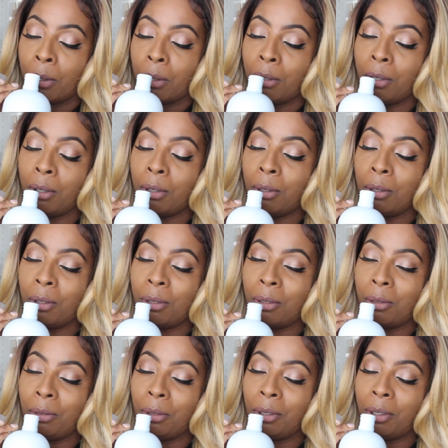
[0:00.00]
oh
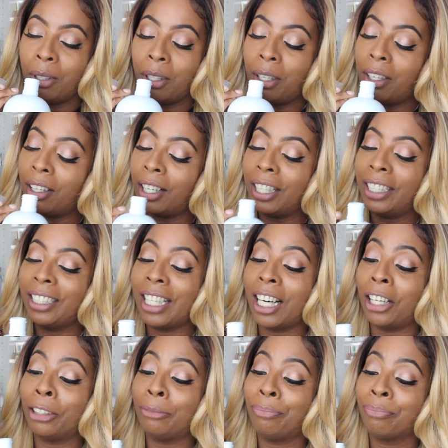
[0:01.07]
Lord.
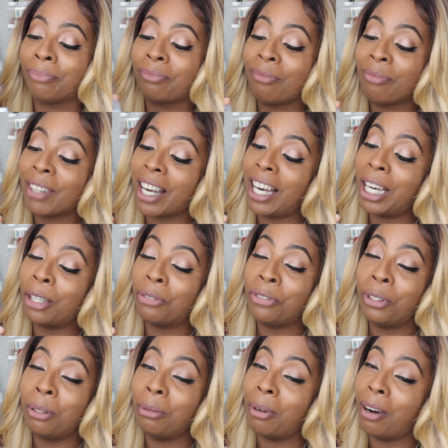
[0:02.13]
Now if
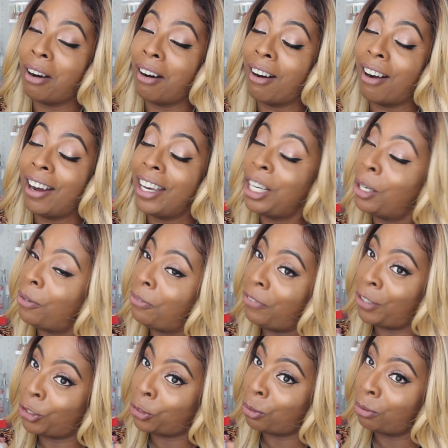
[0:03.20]
you are an
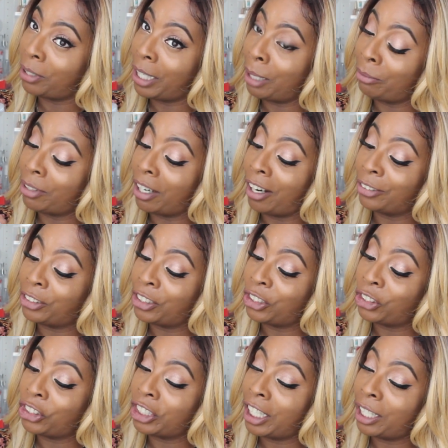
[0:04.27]
official GlamDollz to
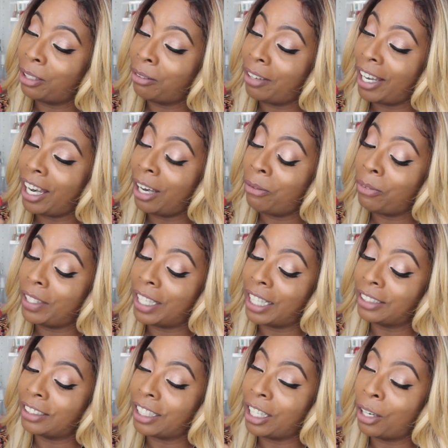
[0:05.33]
this channel, and when
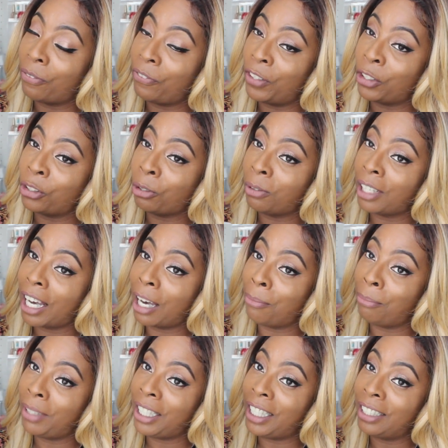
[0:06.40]
I say official
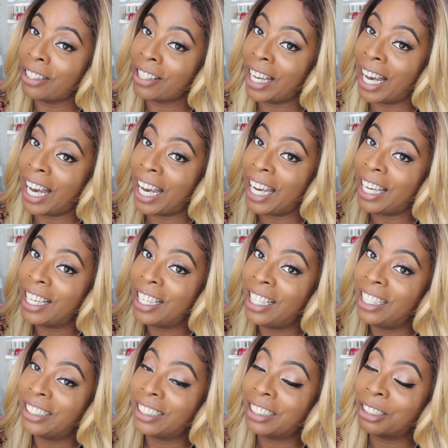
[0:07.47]
that means a
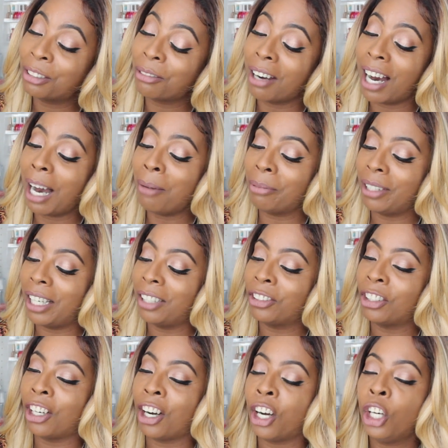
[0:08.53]
subscribed
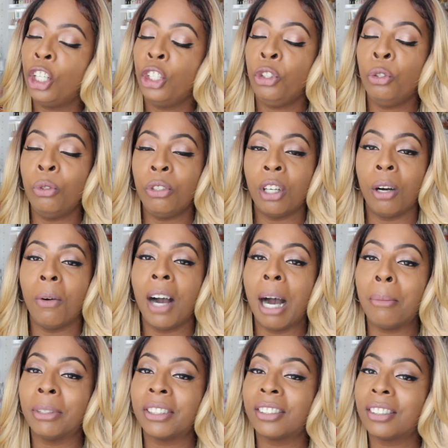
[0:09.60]
GlamDollz, you know
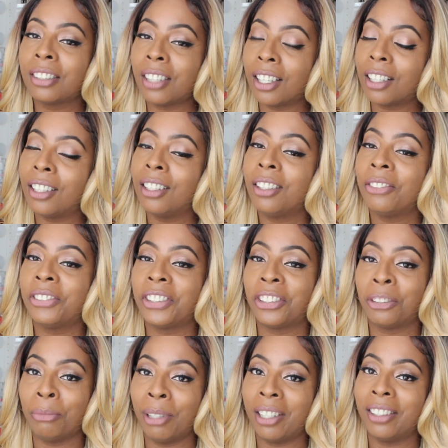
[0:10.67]
I'm a sucker for
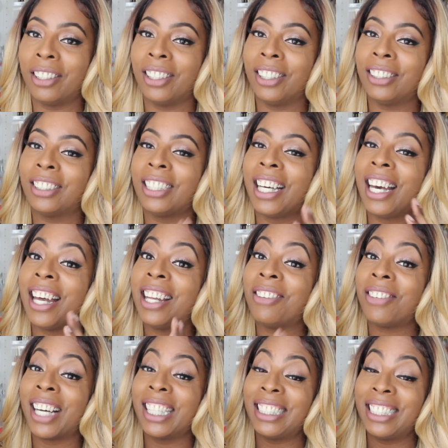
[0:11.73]
smell goods, and
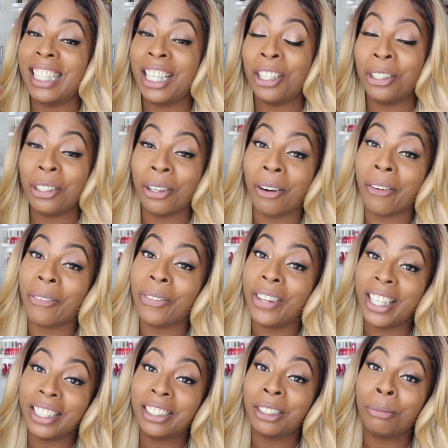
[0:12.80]
when I tell y'all
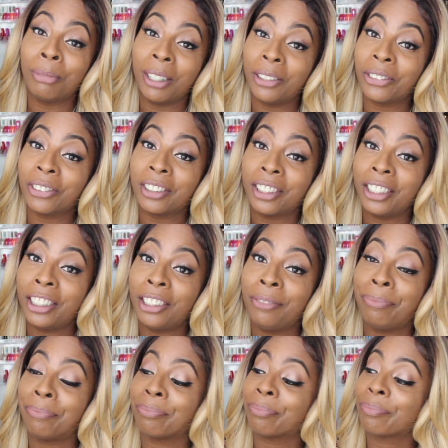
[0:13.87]
this smells good,